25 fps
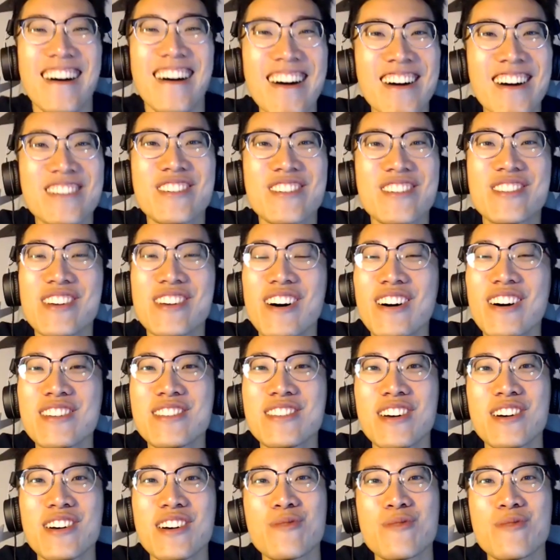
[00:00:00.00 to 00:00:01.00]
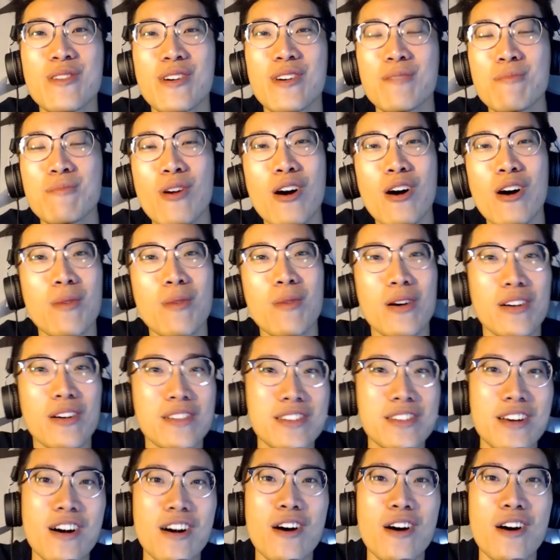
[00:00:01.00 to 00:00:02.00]
So tell us more about
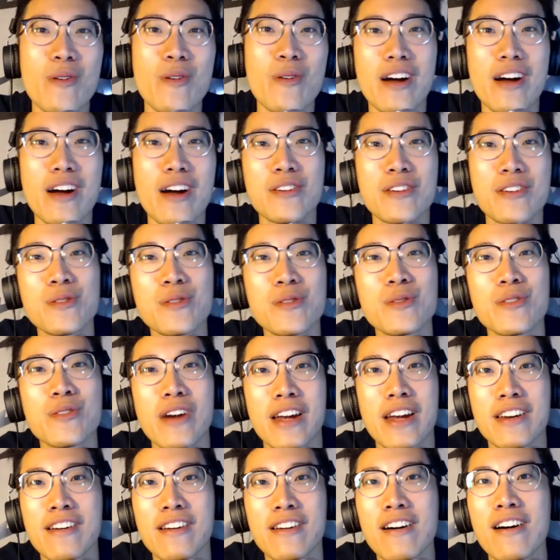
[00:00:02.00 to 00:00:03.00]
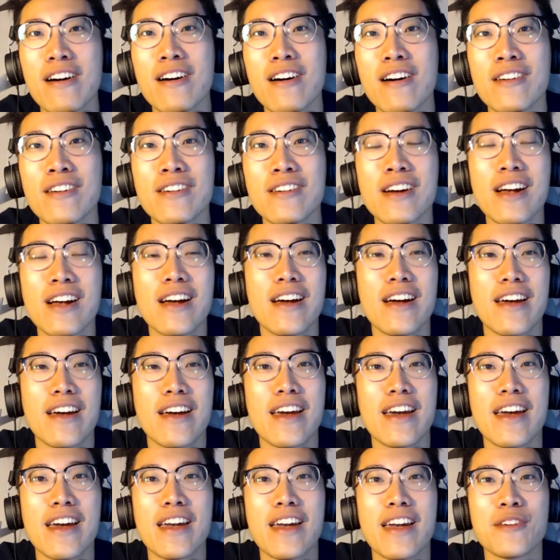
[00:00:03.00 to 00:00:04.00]
yourself. Where are you right now?
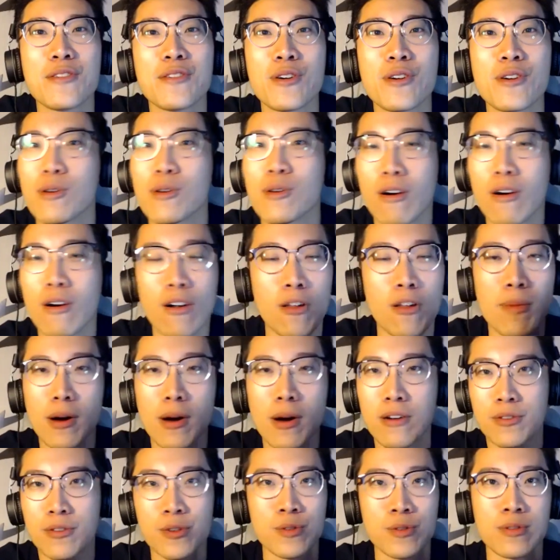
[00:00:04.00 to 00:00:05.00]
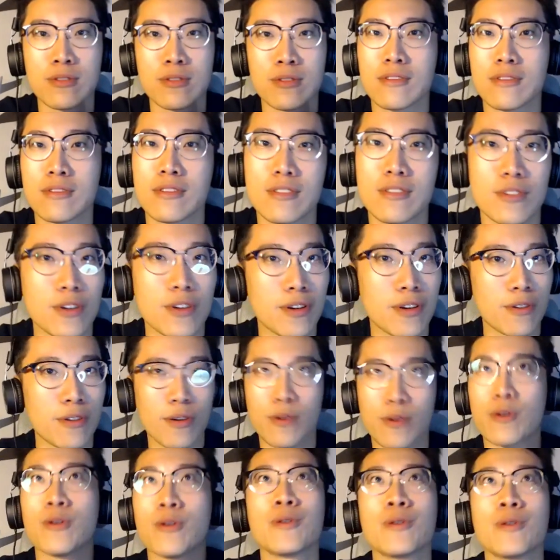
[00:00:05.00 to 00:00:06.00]
And all about you.
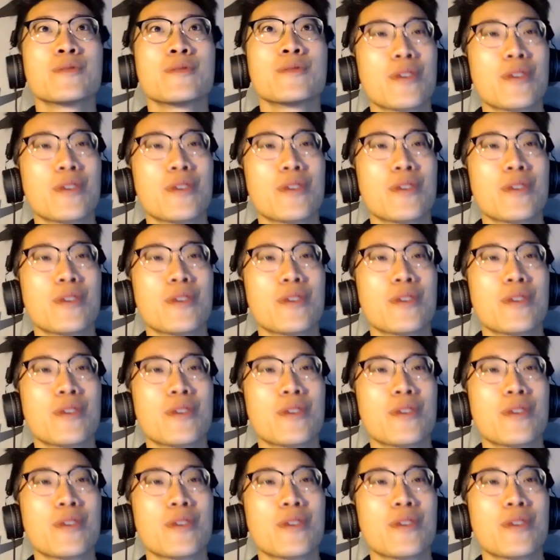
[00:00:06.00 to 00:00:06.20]
Cool.